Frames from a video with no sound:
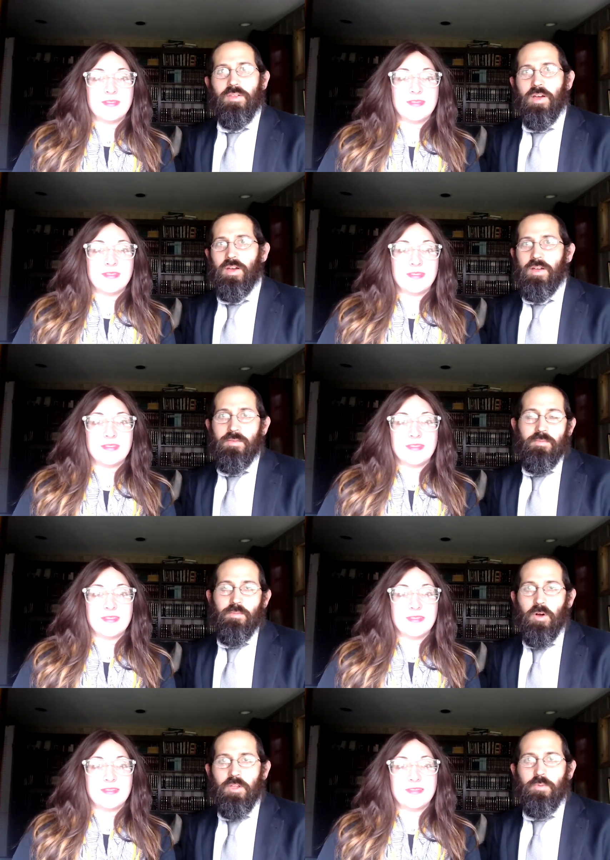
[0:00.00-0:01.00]
Speaker 1: in
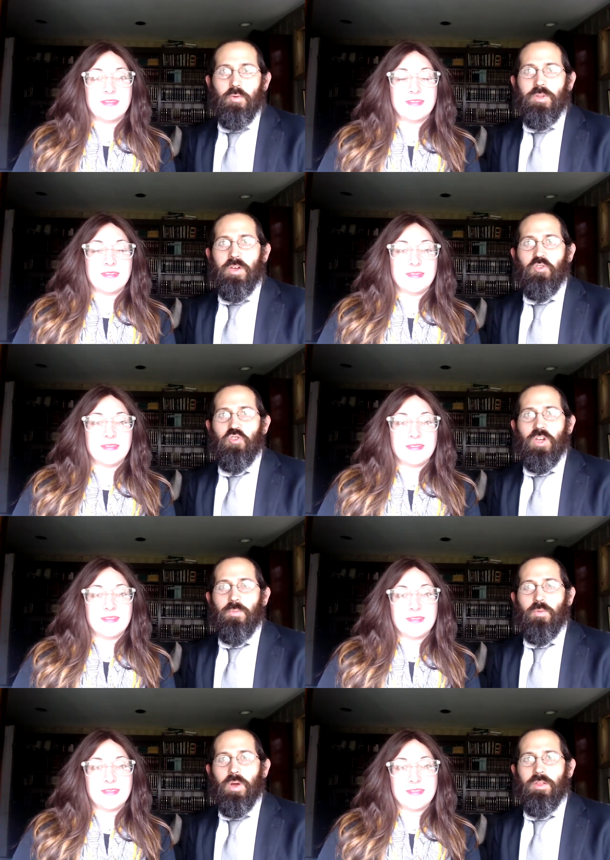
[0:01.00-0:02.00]
multiple
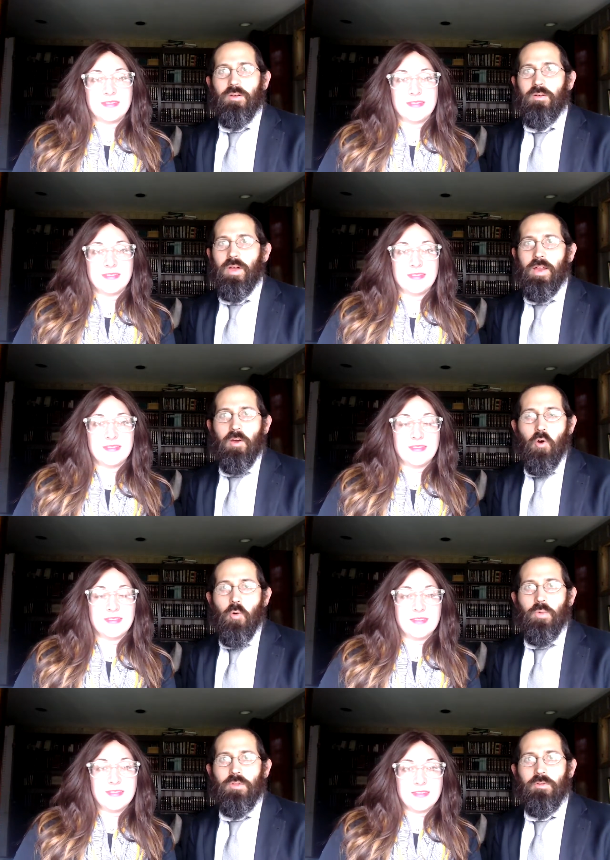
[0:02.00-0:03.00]
relationships, whether at
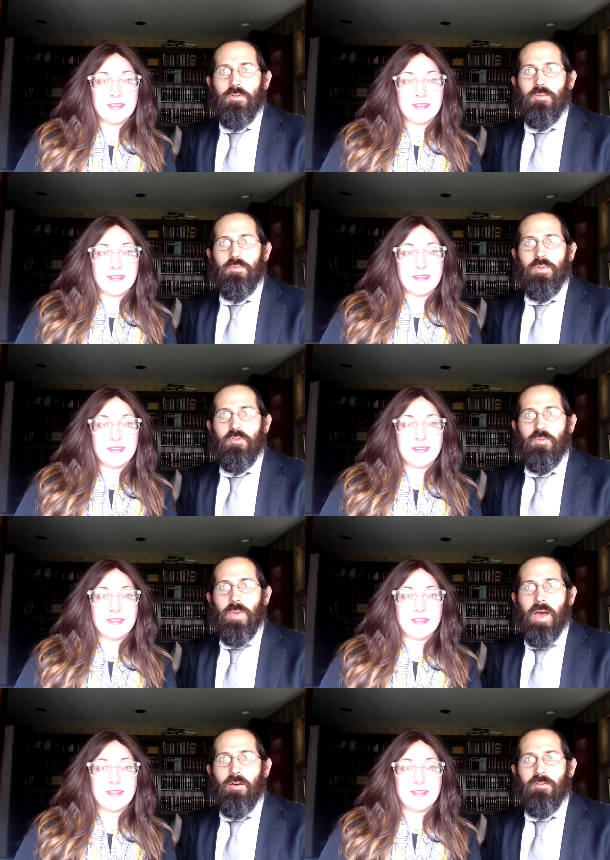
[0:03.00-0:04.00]
home with your
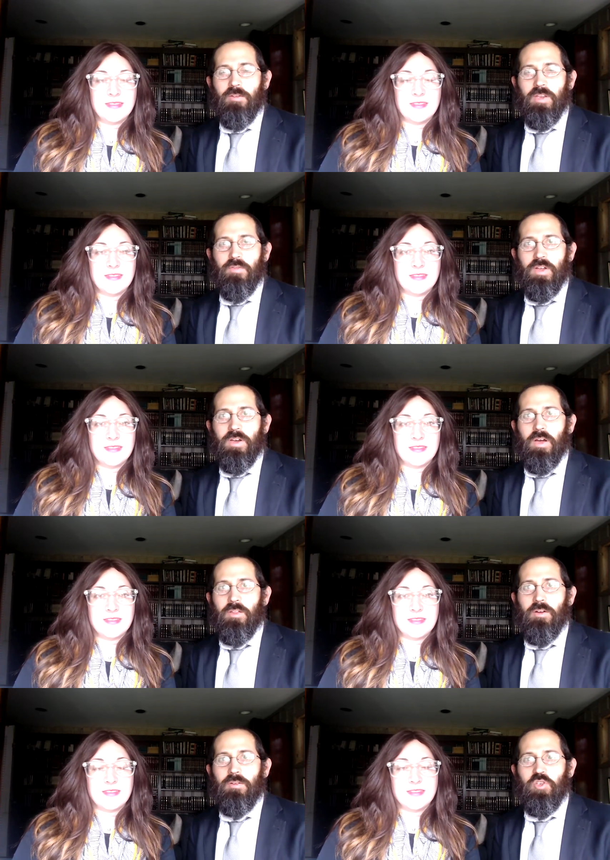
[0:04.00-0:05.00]
spouse, significant
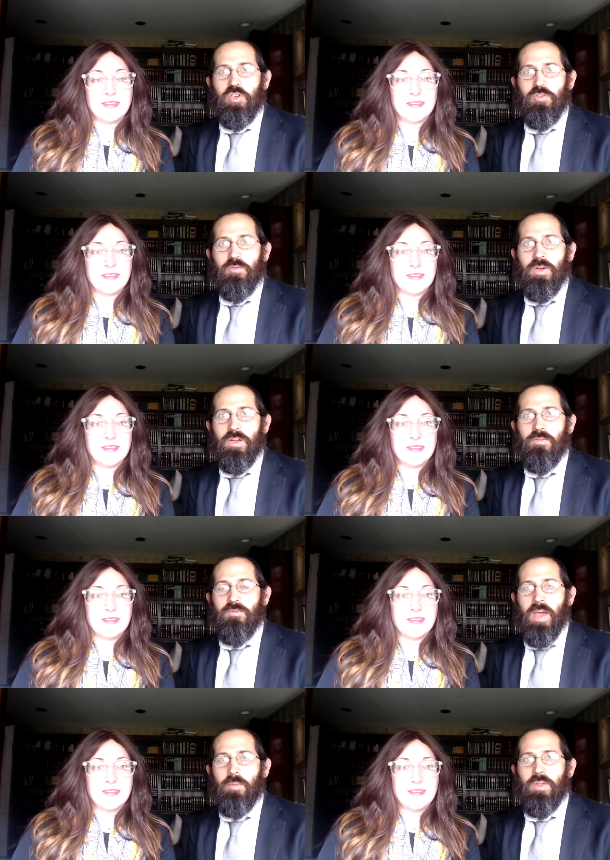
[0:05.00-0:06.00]
other, children,
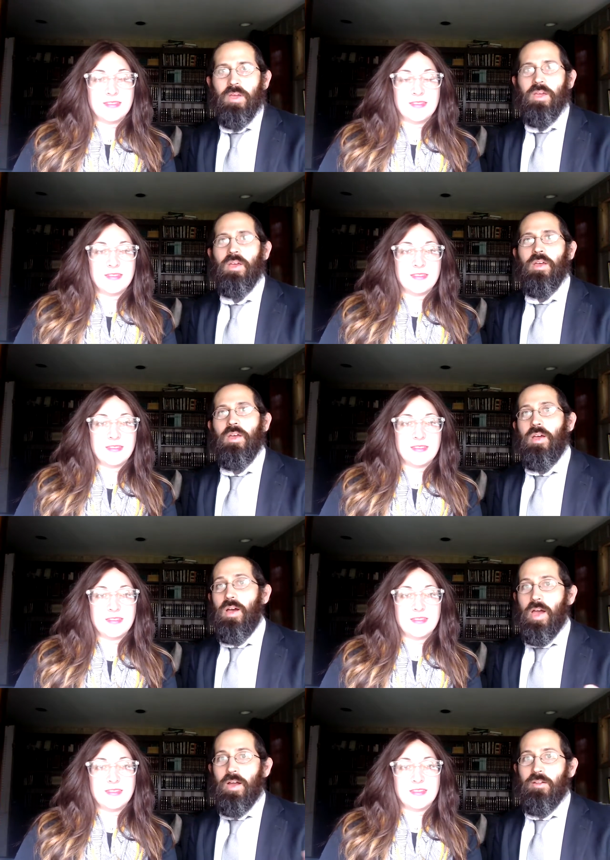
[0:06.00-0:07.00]
family,
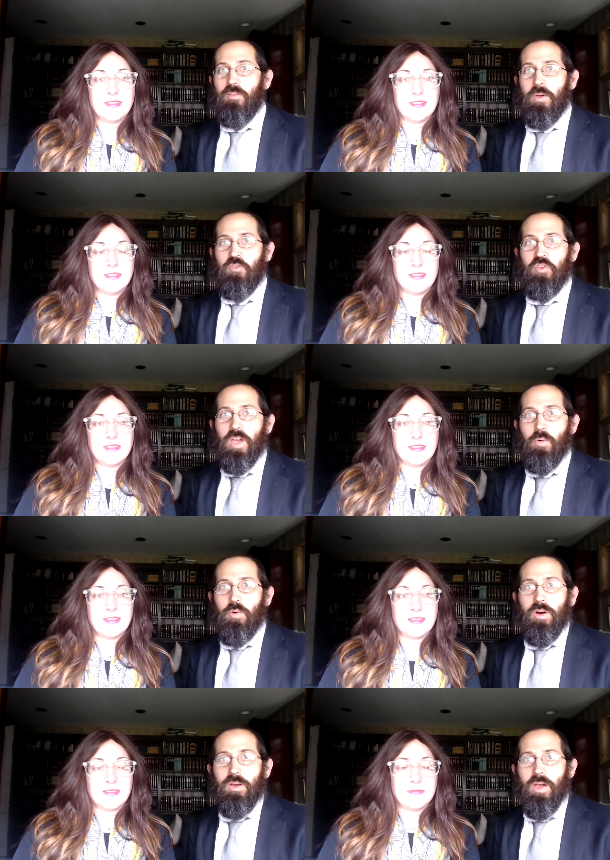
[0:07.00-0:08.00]
and especially at
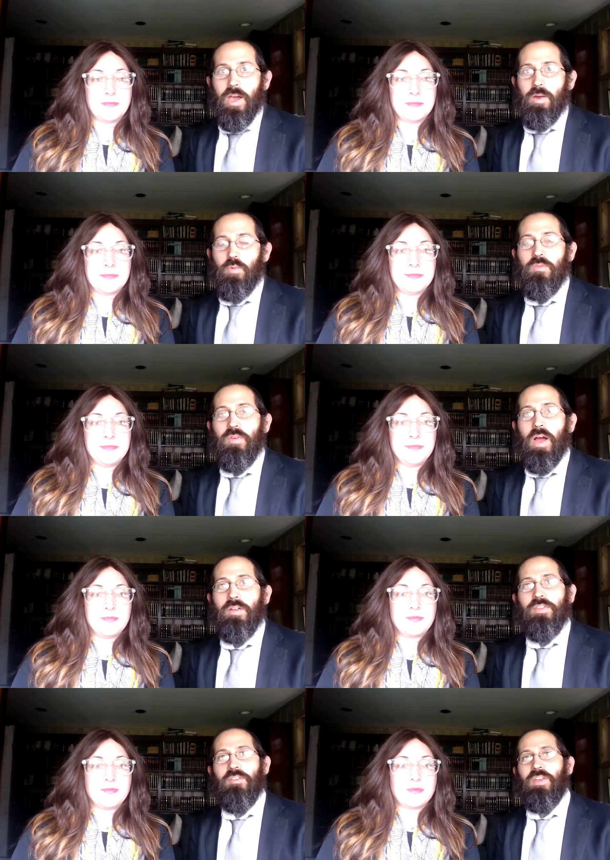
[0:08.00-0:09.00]
work. And we
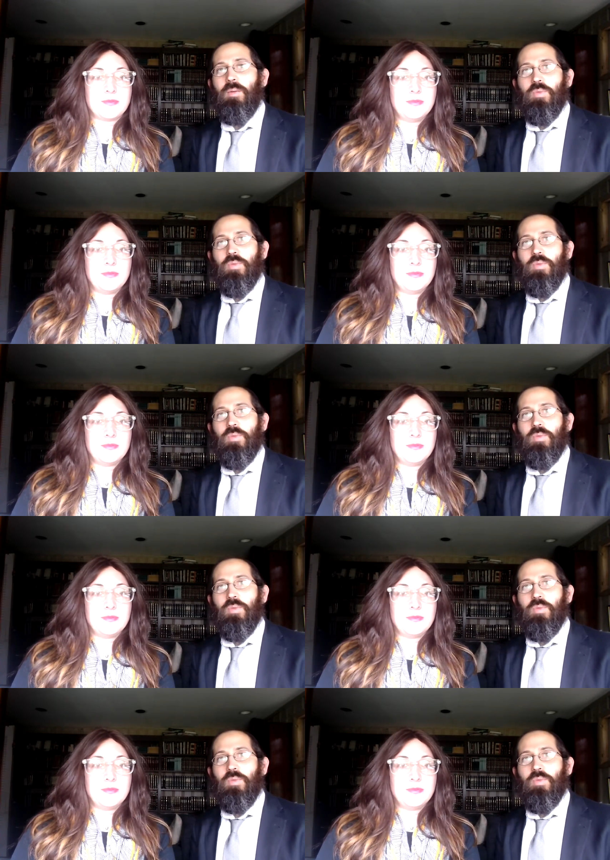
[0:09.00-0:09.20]
found that the same